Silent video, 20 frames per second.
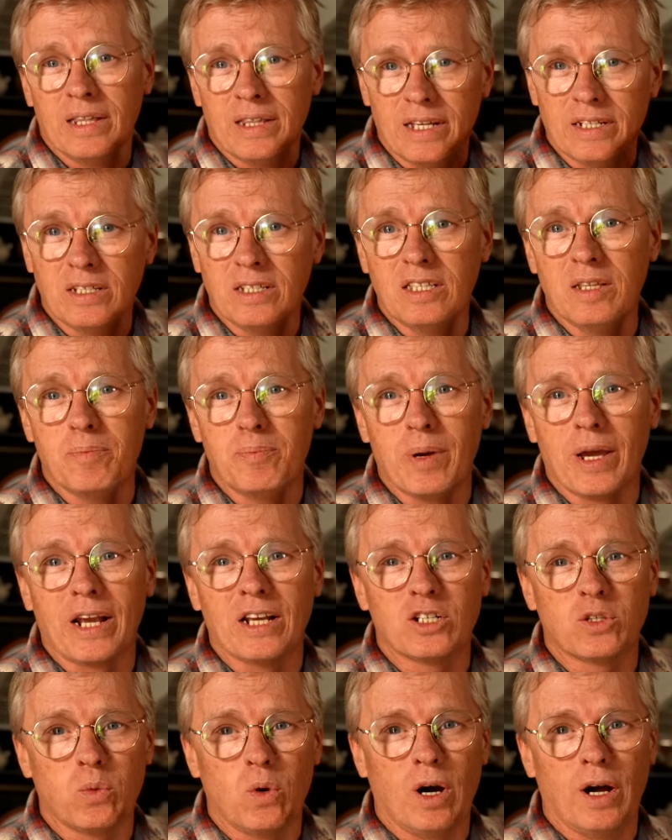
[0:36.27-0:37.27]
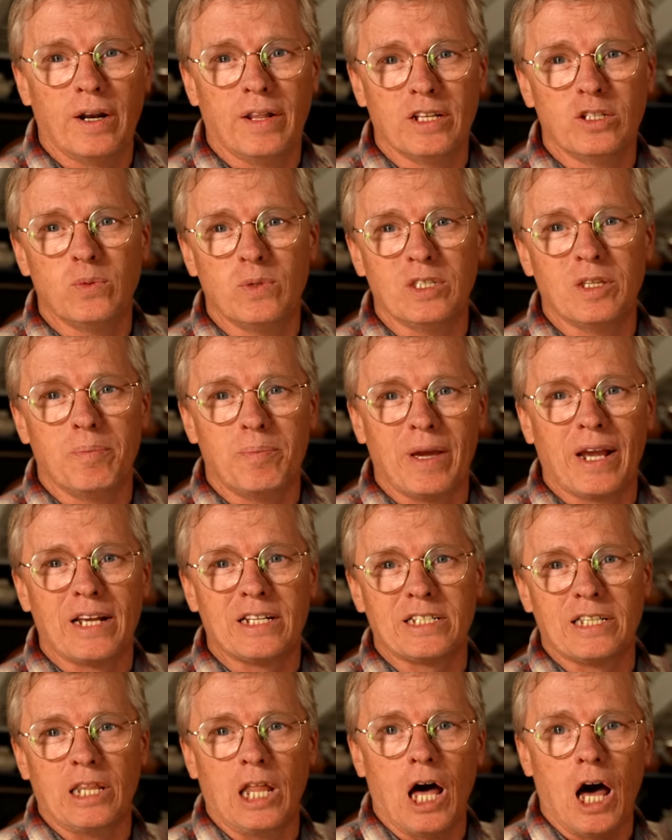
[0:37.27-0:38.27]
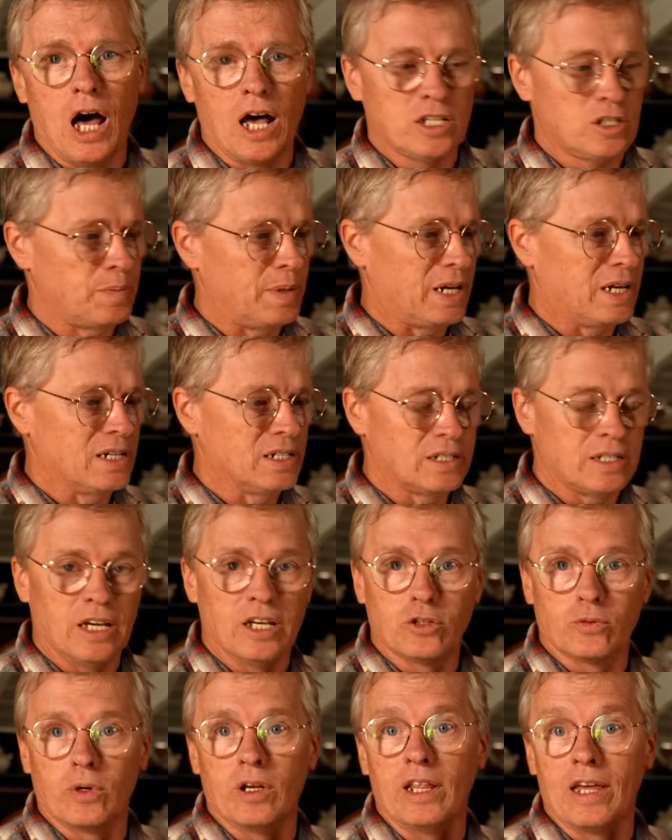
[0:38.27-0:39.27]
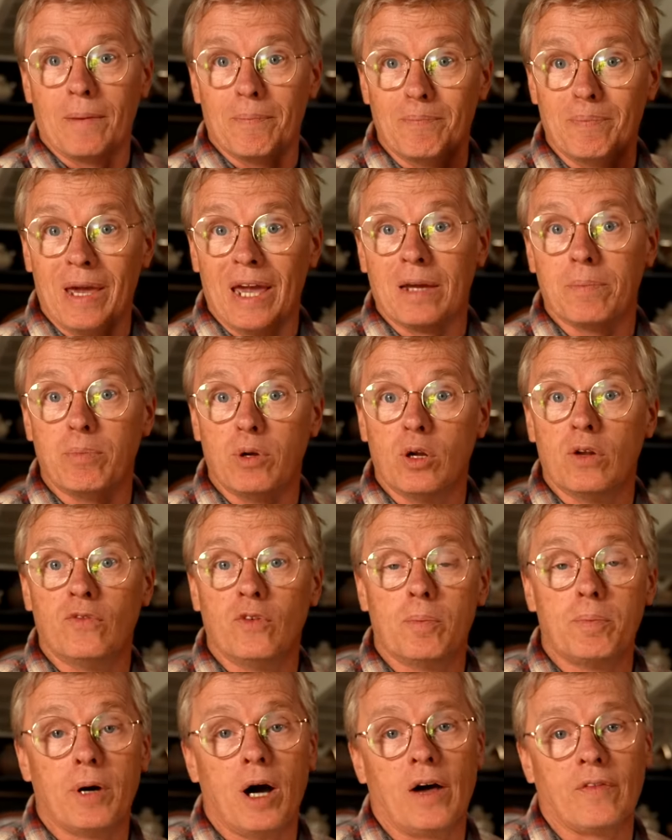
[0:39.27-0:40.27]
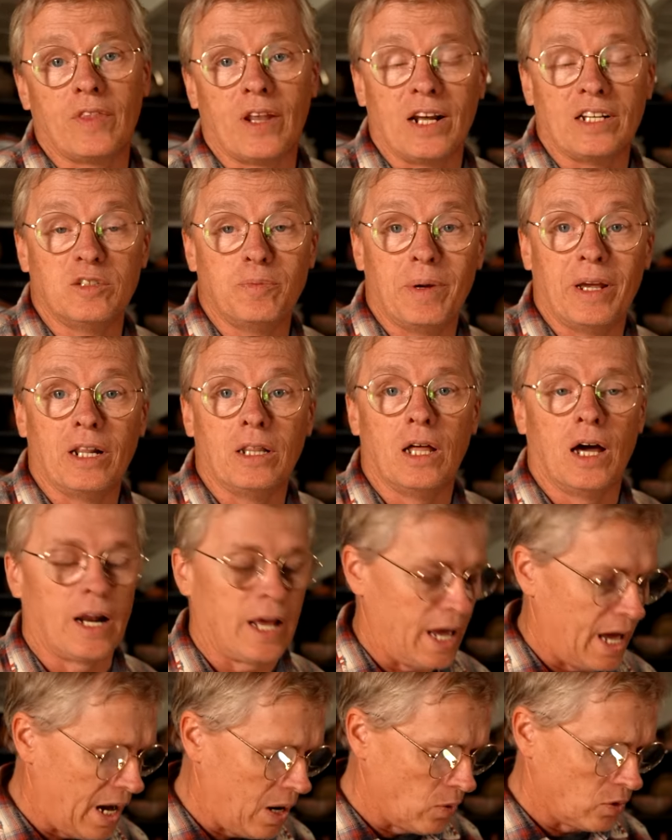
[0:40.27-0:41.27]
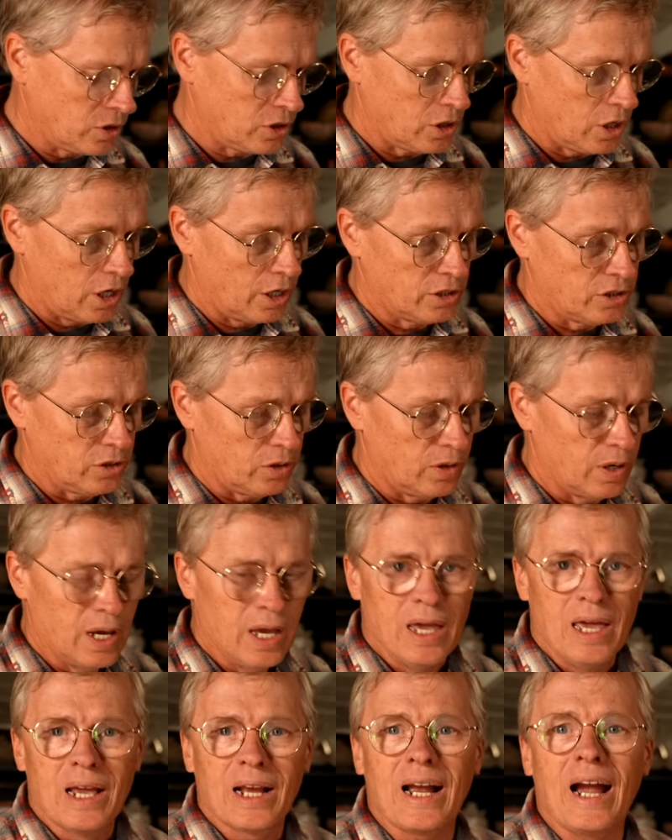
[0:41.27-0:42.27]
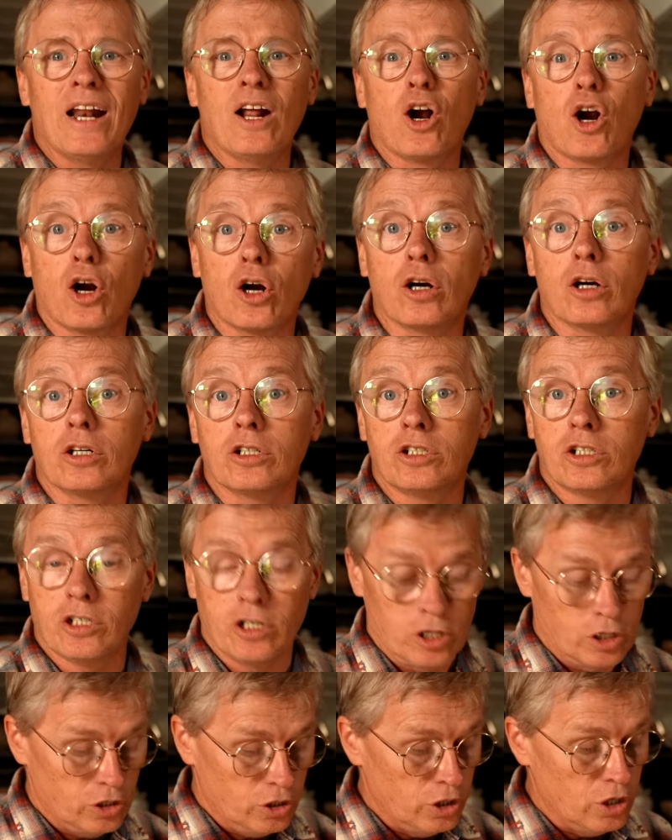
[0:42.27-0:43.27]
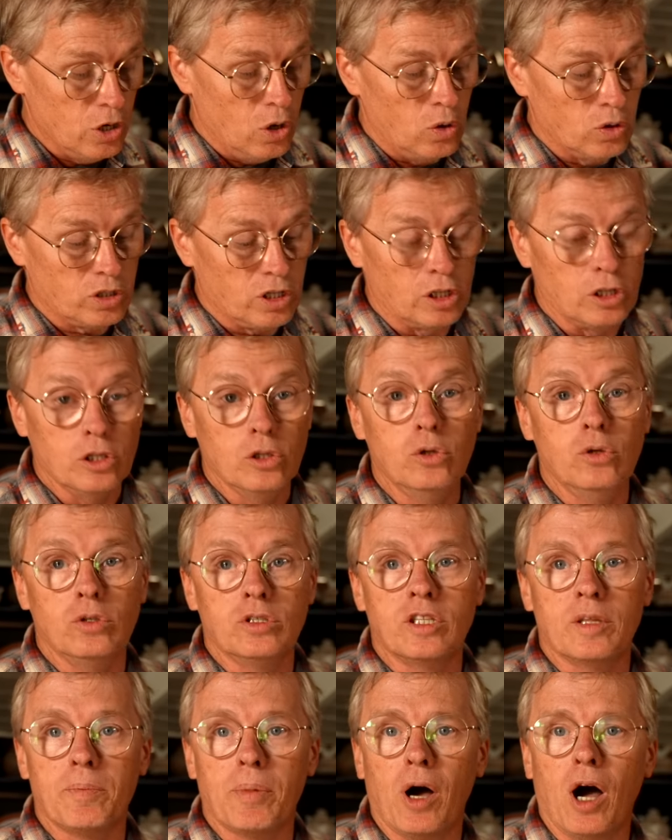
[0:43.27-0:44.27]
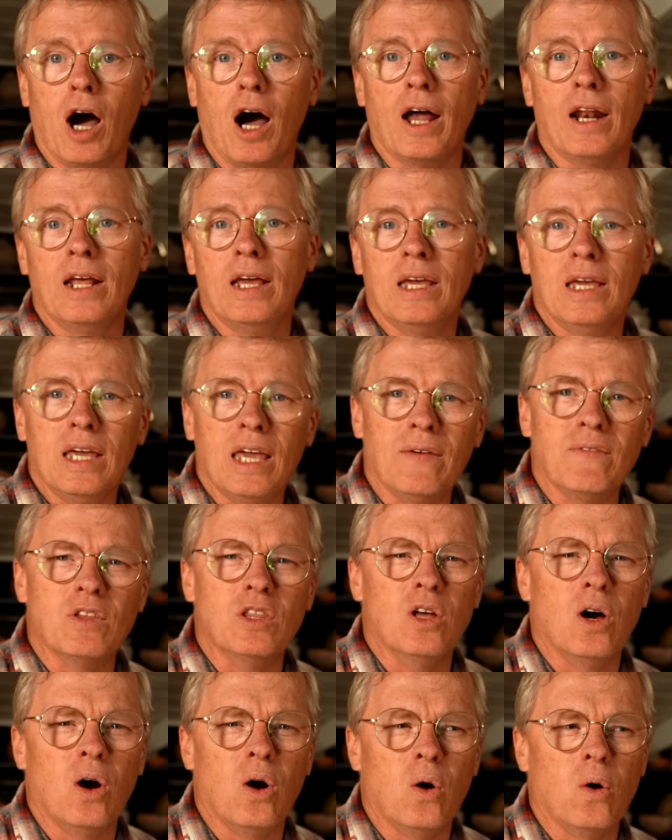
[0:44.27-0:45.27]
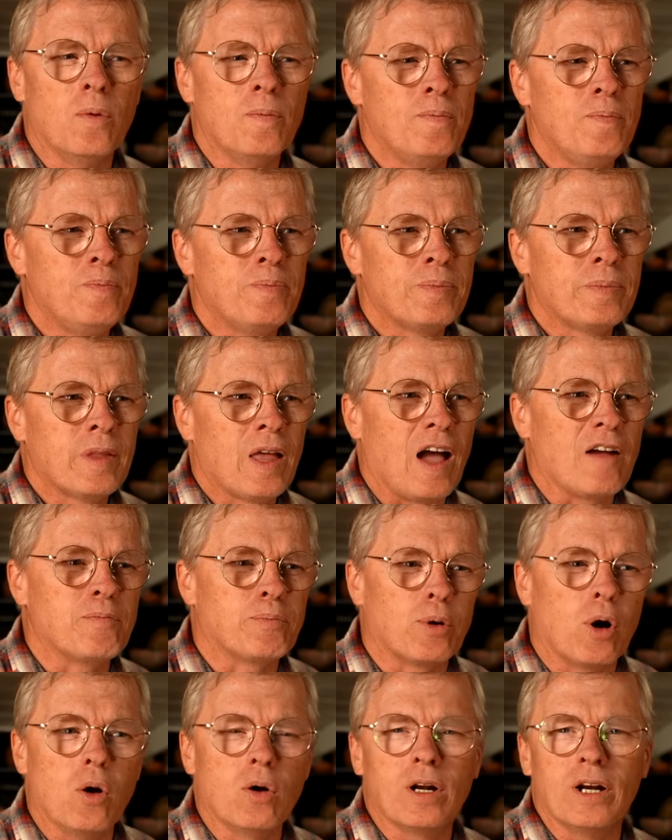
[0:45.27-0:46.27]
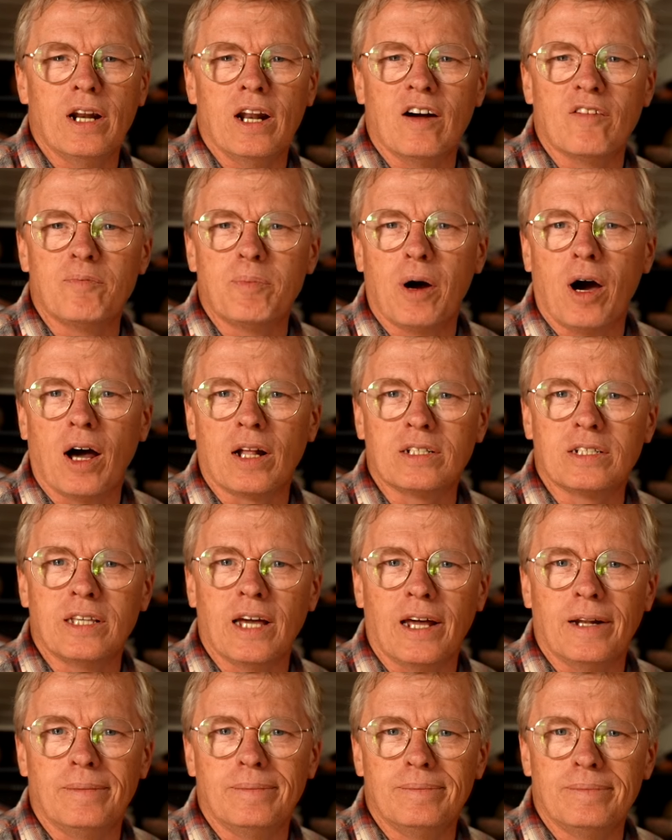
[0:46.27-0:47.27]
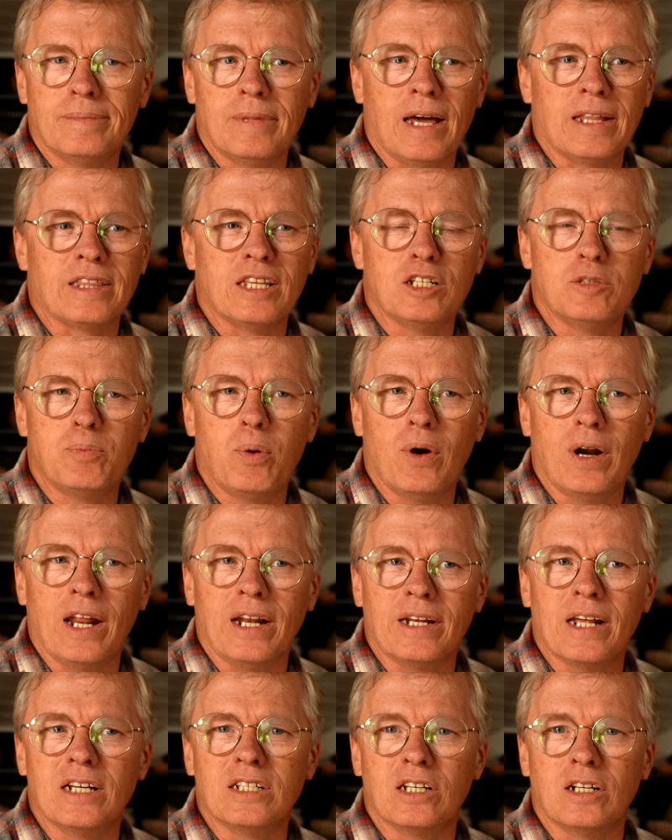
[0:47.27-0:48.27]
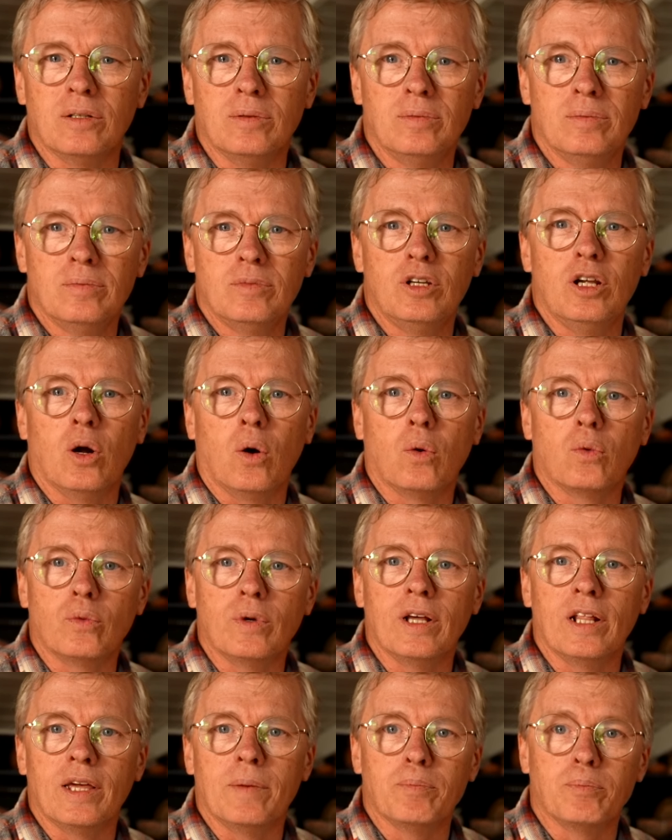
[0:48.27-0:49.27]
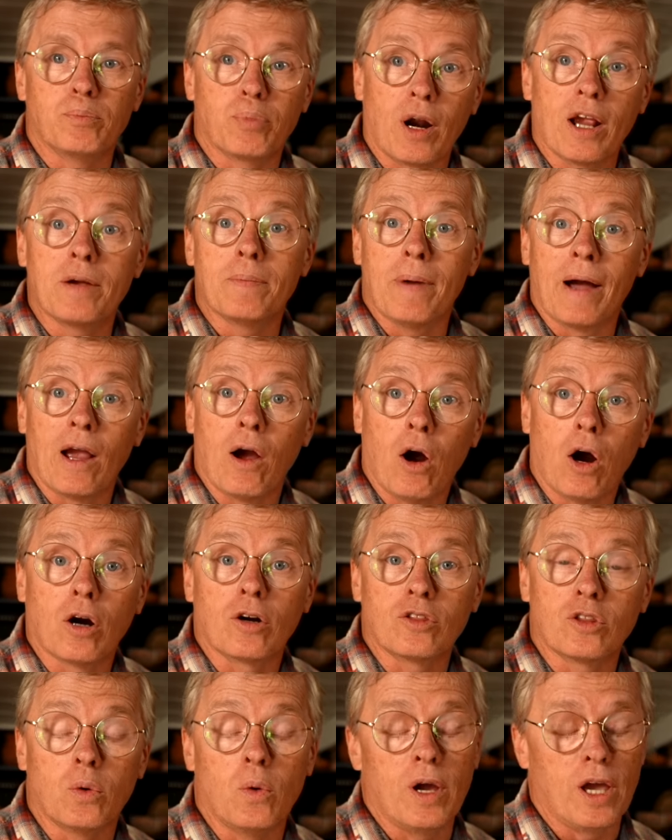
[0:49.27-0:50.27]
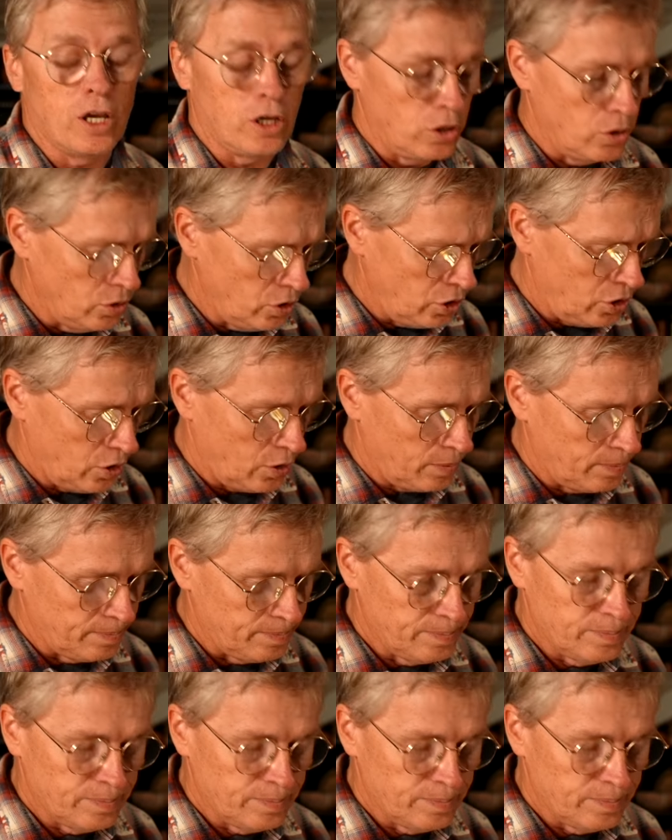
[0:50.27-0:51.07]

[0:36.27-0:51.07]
This is the biggest one. This was the biggest loss because it's really a big, beautiful pot that I spent a lot of hours on. So it kind of hurts, you know, to lose the pot, even though I've broken enough pots that at this point it doesn't, you know, really break my heart the way it used to.